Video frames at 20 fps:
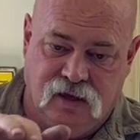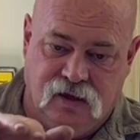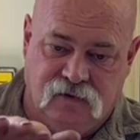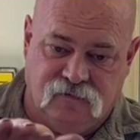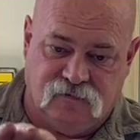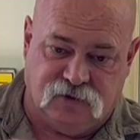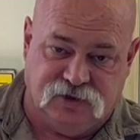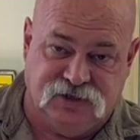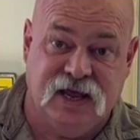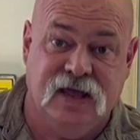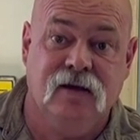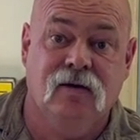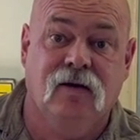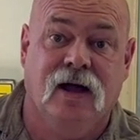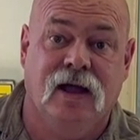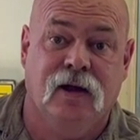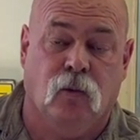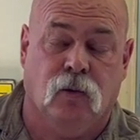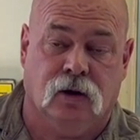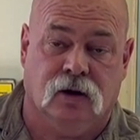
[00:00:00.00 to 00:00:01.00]
For
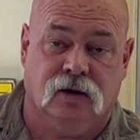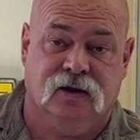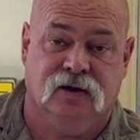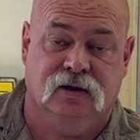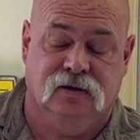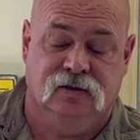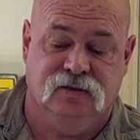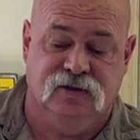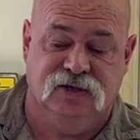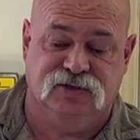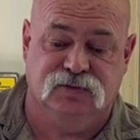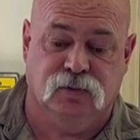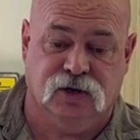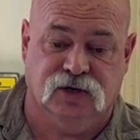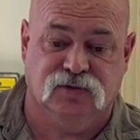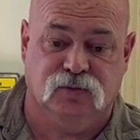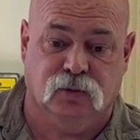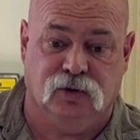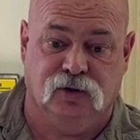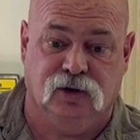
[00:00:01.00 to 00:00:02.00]
daylight work, this
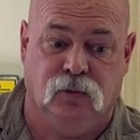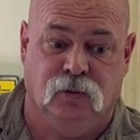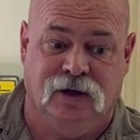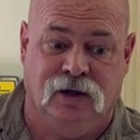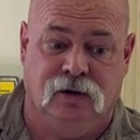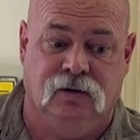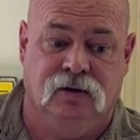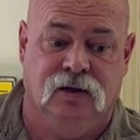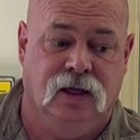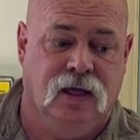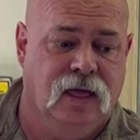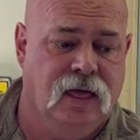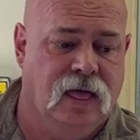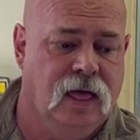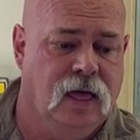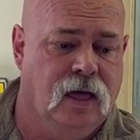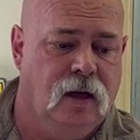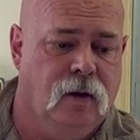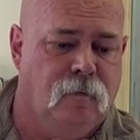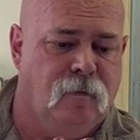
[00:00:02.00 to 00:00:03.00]
works really well.
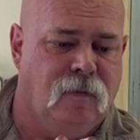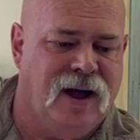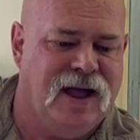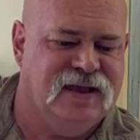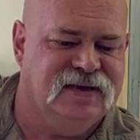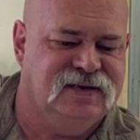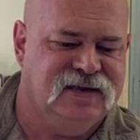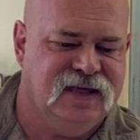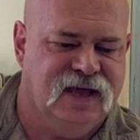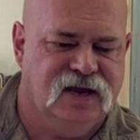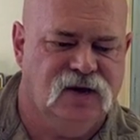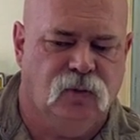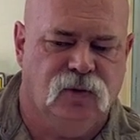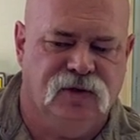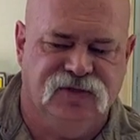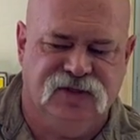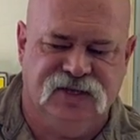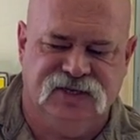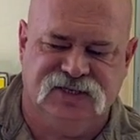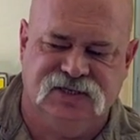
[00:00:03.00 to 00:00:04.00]
My intent
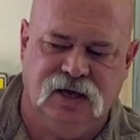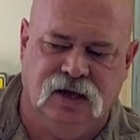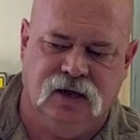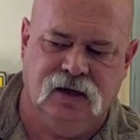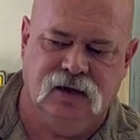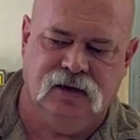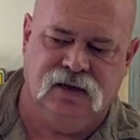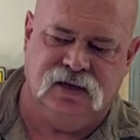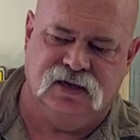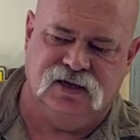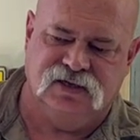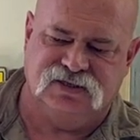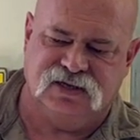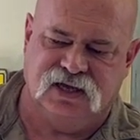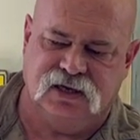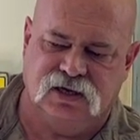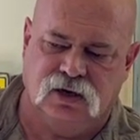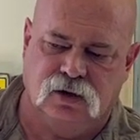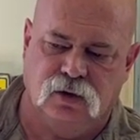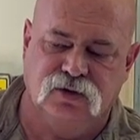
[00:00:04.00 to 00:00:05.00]
with this gun is
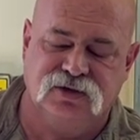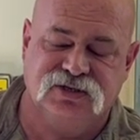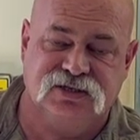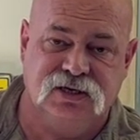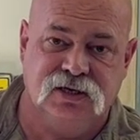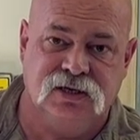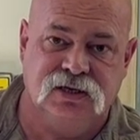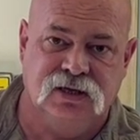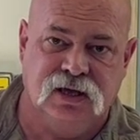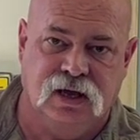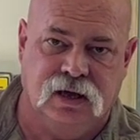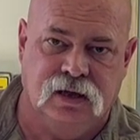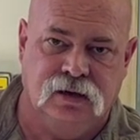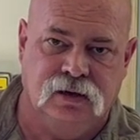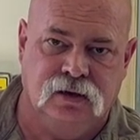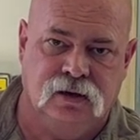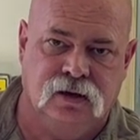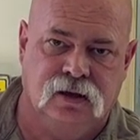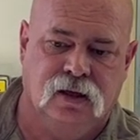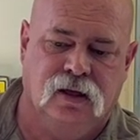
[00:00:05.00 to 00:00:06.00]
a close-in
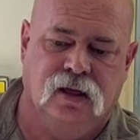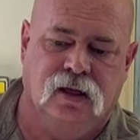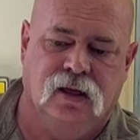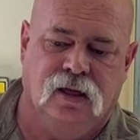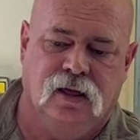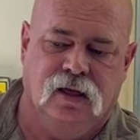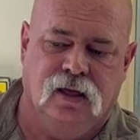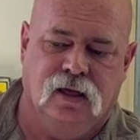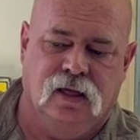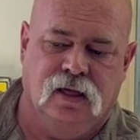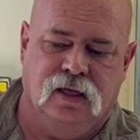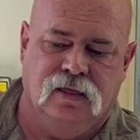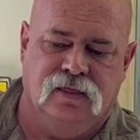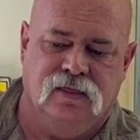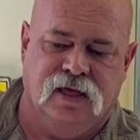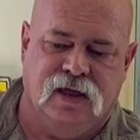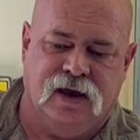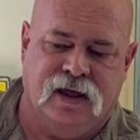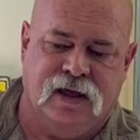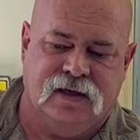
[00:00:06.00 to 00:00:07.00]
gun
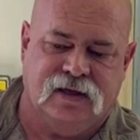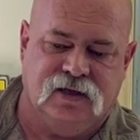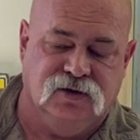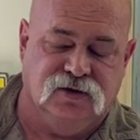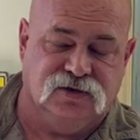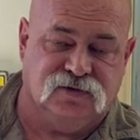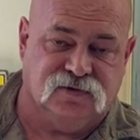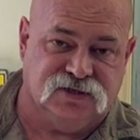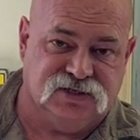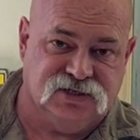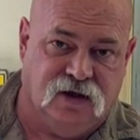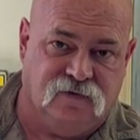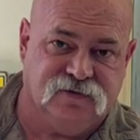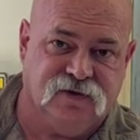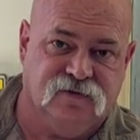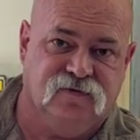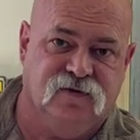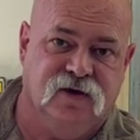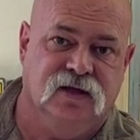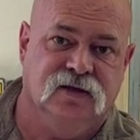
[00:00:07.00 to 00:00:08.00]
that I can use for
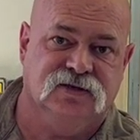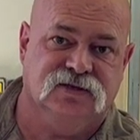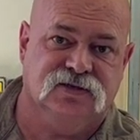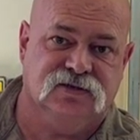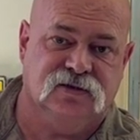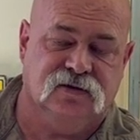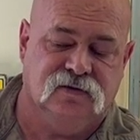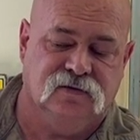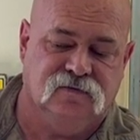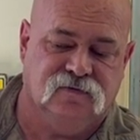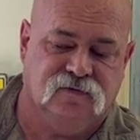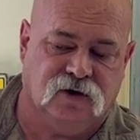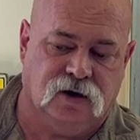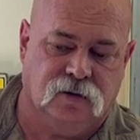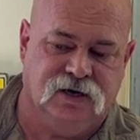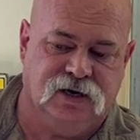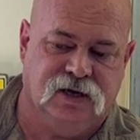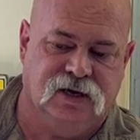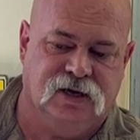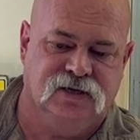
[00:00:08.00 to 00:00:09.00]
self-defense,
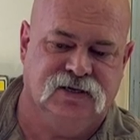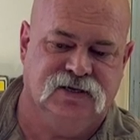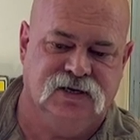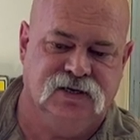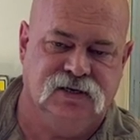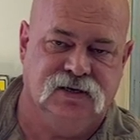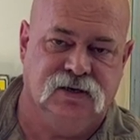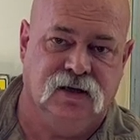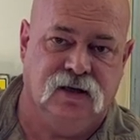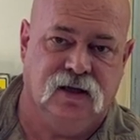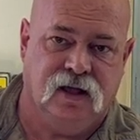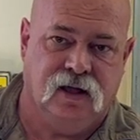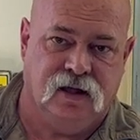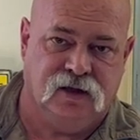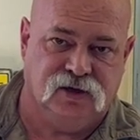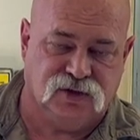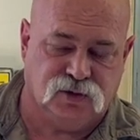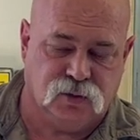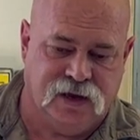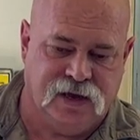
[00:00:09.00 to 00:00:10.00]
varmint hunting,
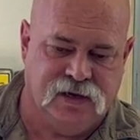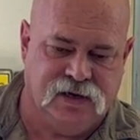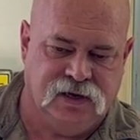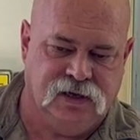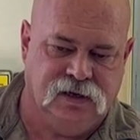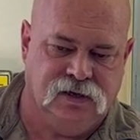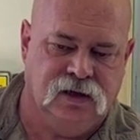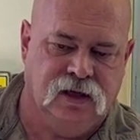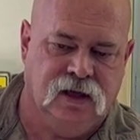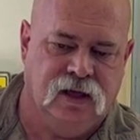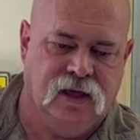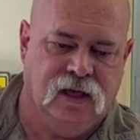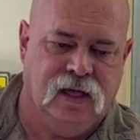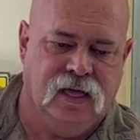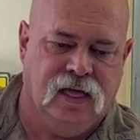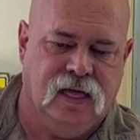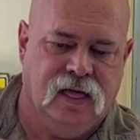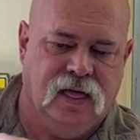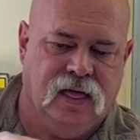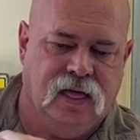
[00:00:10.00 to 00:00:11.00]
and training,
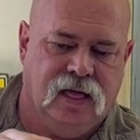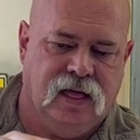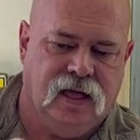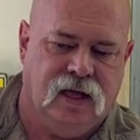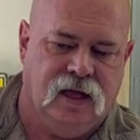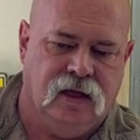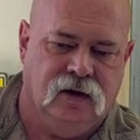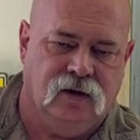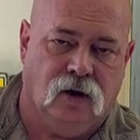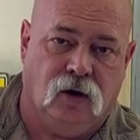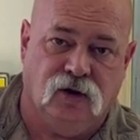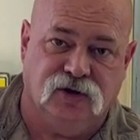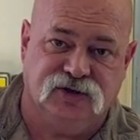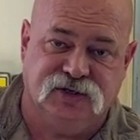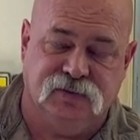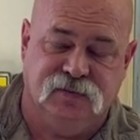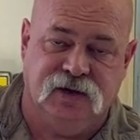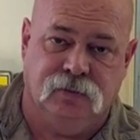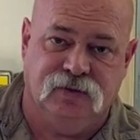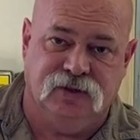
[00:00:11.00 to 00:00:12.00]
and
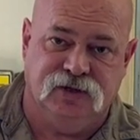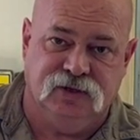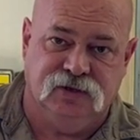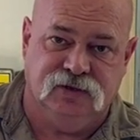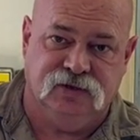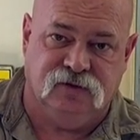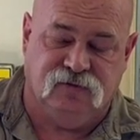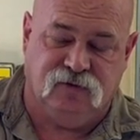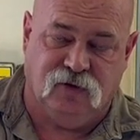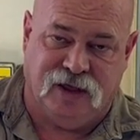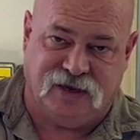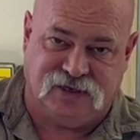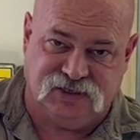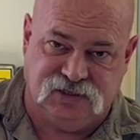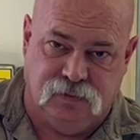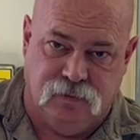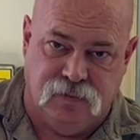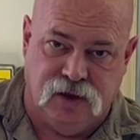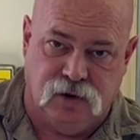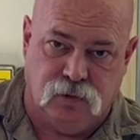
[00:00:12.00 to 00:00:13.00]
also be able to flex
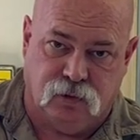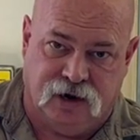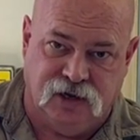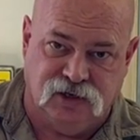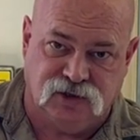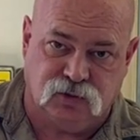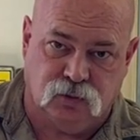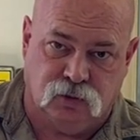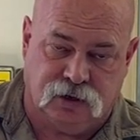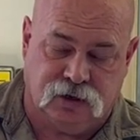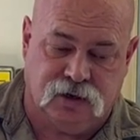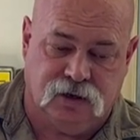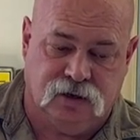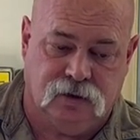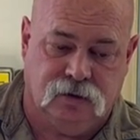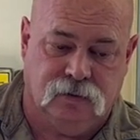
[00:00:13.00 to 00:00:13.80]
to mid-range work.